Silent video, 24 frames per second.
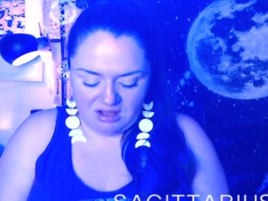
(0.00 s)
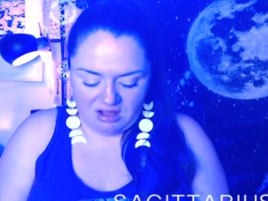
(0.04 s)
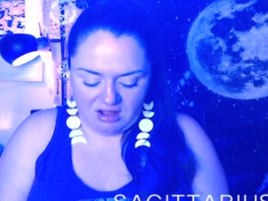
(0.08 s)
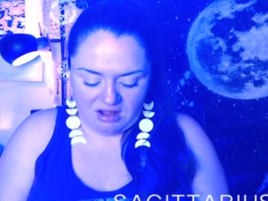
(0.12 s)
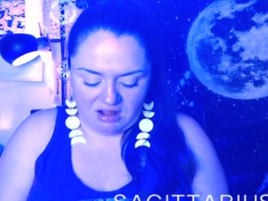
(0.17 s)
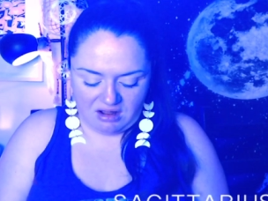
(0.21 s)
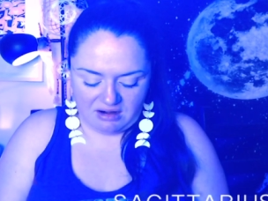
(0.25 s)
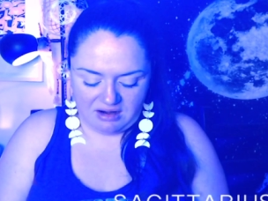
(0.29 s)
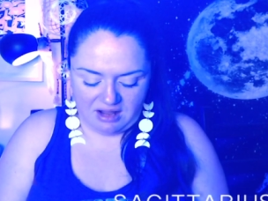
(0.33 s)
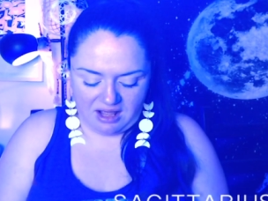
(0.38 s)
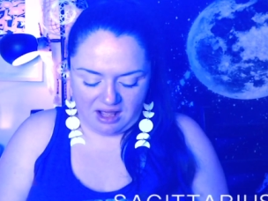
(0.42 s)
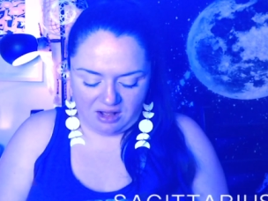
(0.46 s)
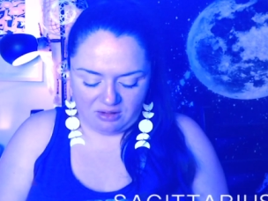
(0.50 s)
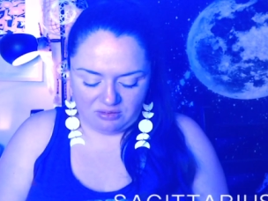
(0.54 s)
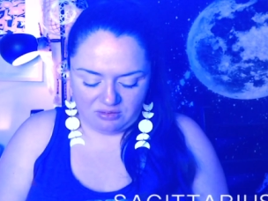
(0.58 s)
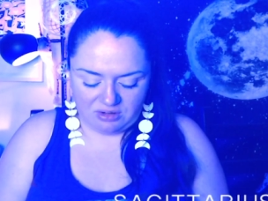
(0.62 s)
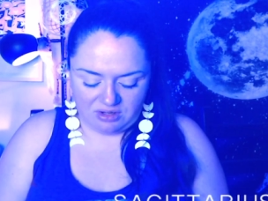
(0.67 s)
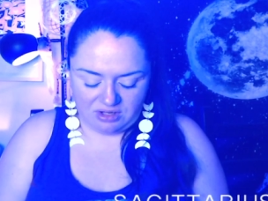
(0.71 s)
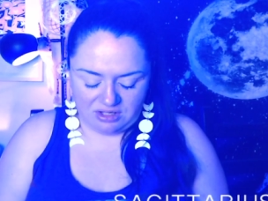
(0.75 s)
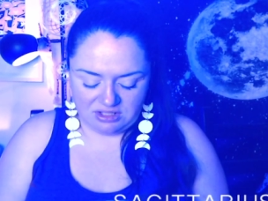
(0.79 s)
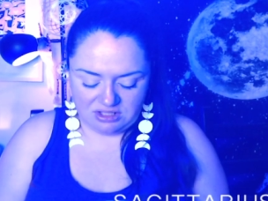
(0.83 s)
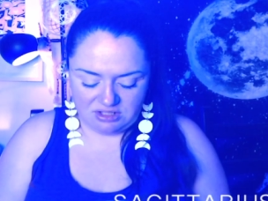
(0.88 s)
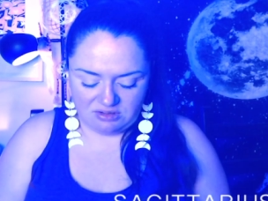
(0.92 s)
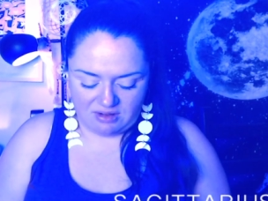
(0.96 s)
on how
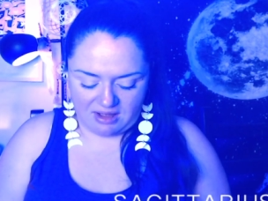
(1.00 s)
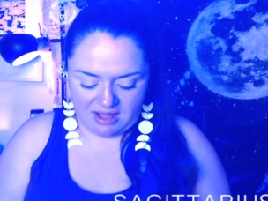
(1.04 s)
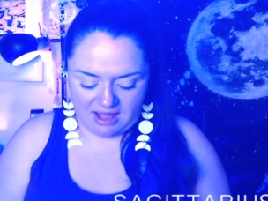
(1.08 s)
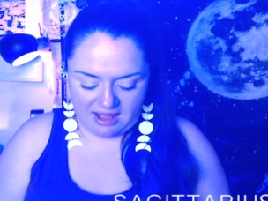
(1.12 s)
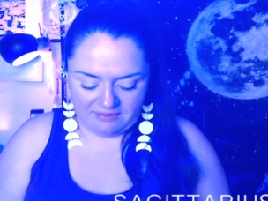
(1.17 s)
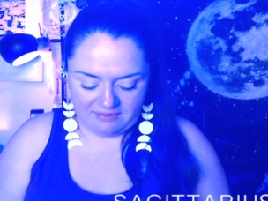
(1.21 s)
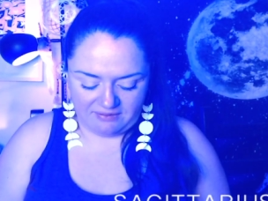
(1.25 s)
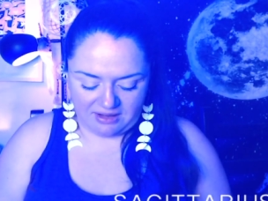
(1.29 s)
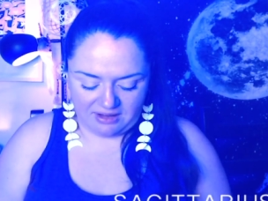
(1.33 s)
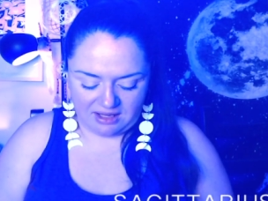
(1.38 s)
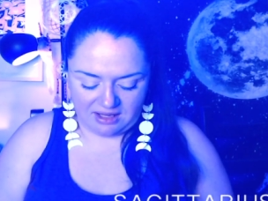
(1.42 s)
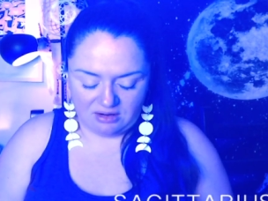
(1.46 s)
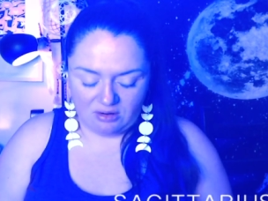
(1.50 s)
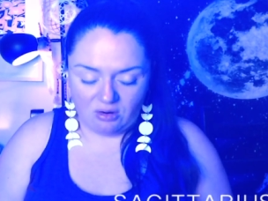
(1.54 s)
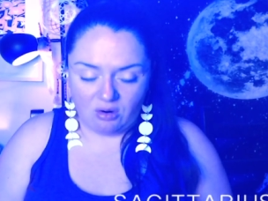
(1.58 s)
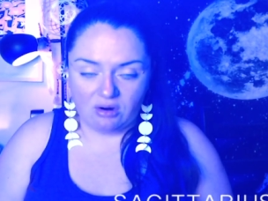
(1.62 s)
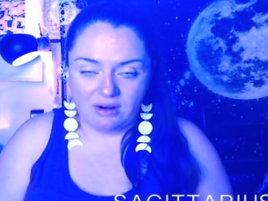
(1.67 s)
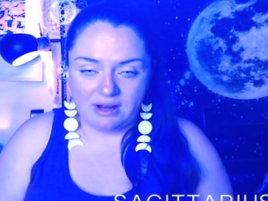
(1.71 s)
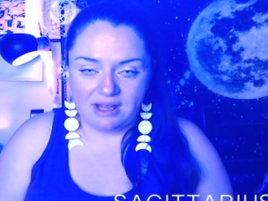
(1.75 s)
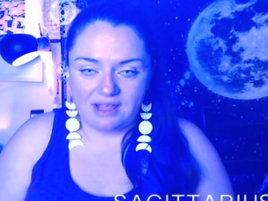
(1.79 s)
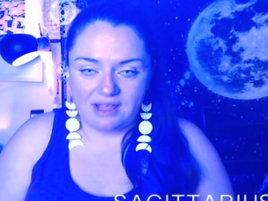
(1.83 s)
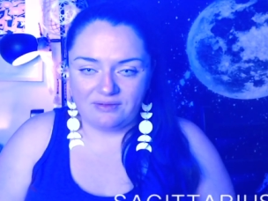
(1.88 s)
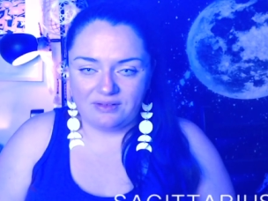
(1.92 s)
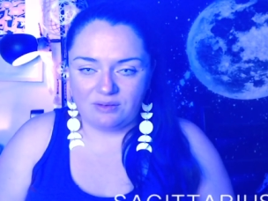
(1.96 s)
good you have it, or
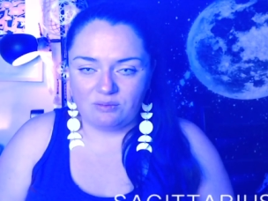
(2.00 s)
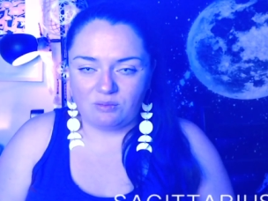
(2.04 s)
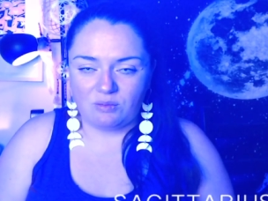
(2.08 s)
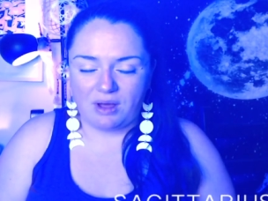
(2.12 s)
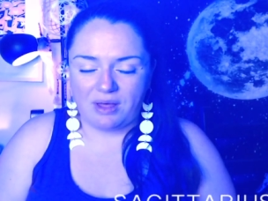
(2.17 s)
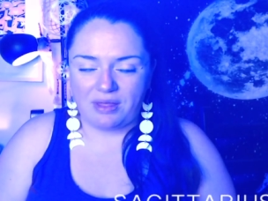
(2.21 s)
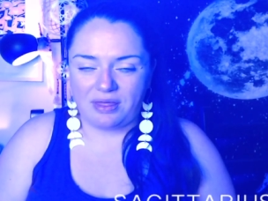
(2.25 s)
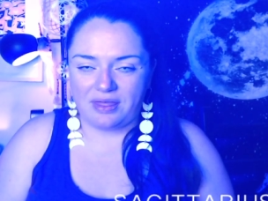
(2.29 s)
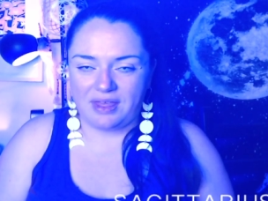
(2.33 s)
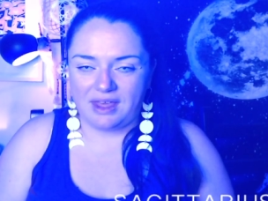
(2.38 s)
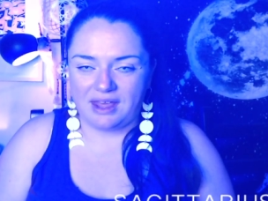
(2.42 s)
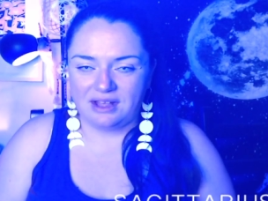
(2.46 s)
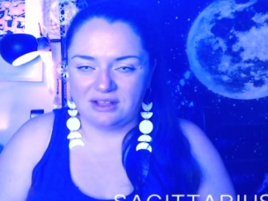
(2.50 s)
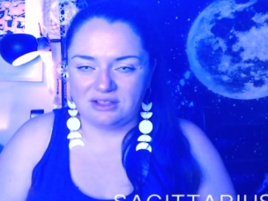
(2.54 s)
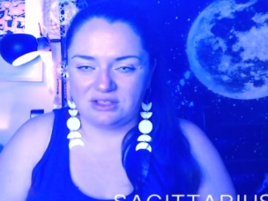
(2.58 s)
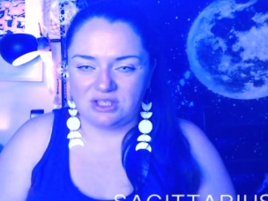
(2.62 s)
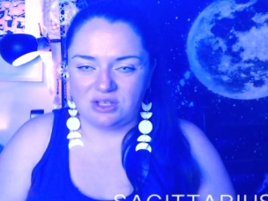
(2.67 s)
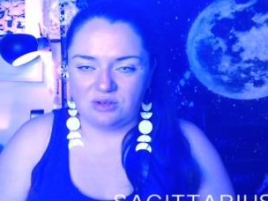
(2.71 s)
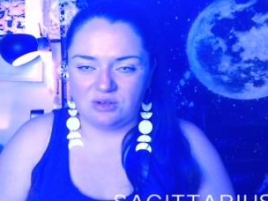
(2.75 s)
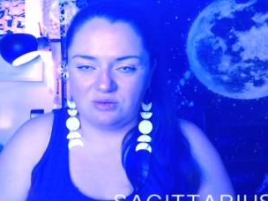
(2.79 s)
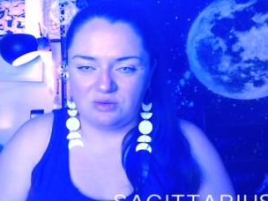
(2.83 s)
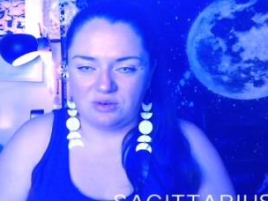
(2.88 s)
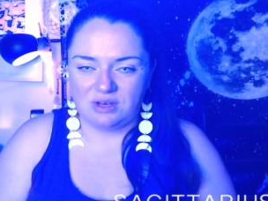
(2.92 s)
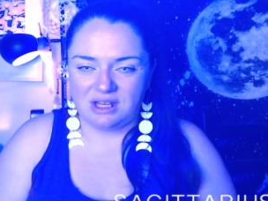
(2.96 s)
even what things
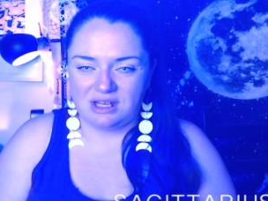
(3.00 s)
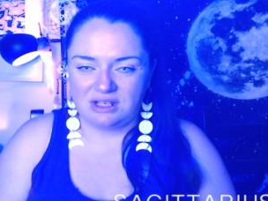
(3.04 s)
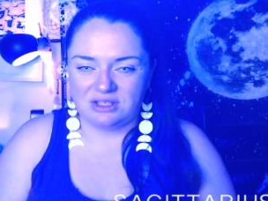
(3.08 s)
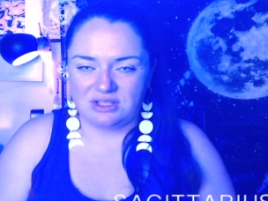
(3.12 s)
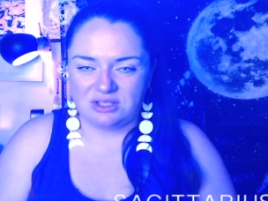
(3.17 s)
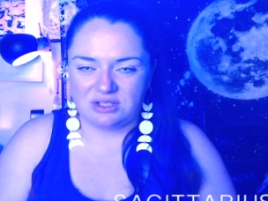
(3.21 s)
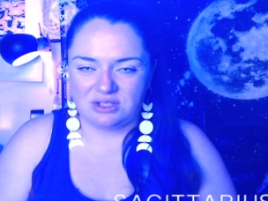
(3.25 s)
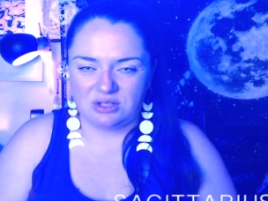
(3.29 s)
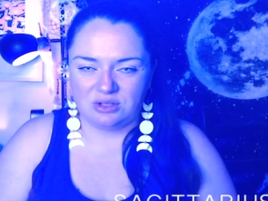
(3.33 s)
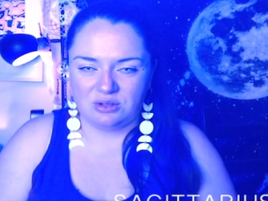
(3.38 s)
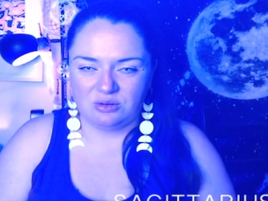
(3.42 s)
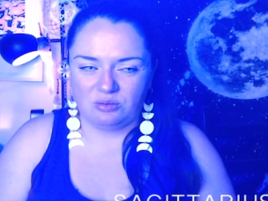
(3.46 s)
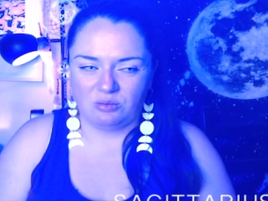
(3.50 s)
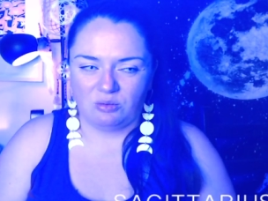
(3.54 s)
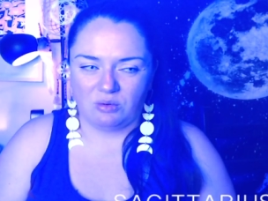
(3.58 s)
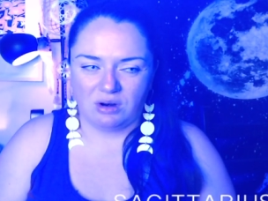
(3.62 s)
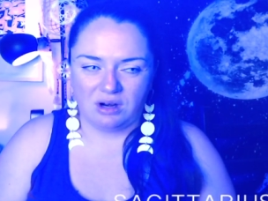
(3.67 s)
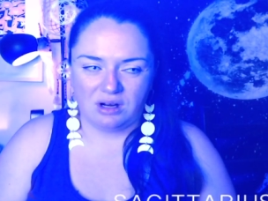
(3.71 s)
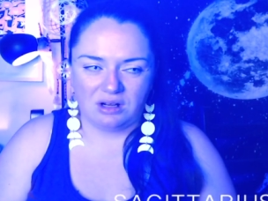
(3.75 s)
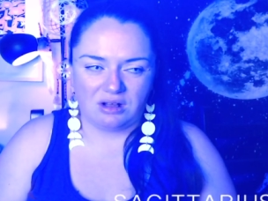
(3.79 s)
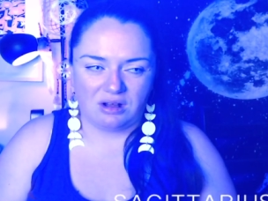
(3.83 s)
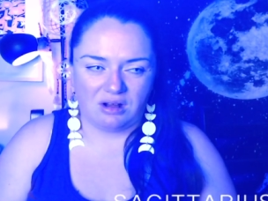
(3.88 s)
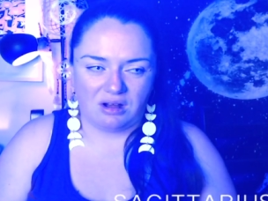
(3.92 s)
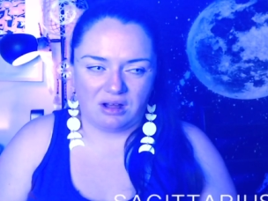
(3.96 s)
you need to
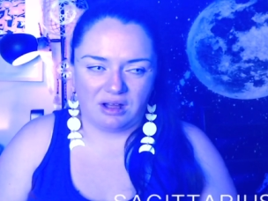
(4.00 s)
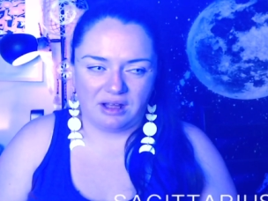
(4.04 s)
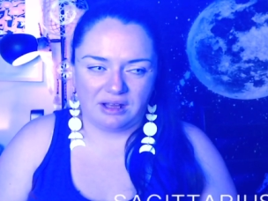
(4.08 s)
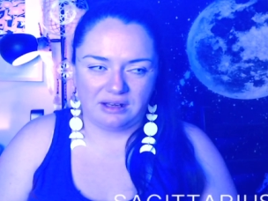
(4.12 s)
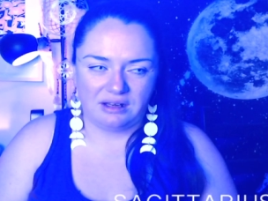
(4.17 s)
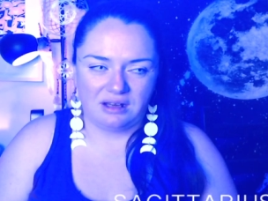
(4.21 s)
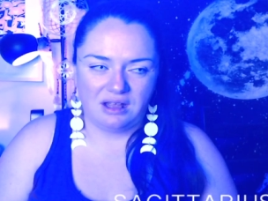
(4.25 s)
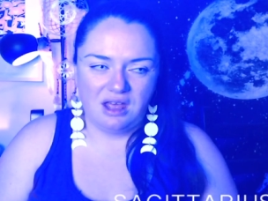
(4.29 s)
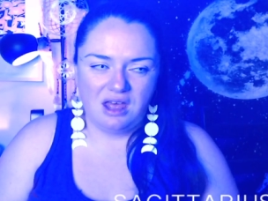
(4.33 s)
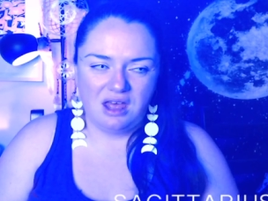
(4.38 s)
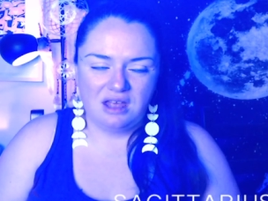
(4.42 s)
work on.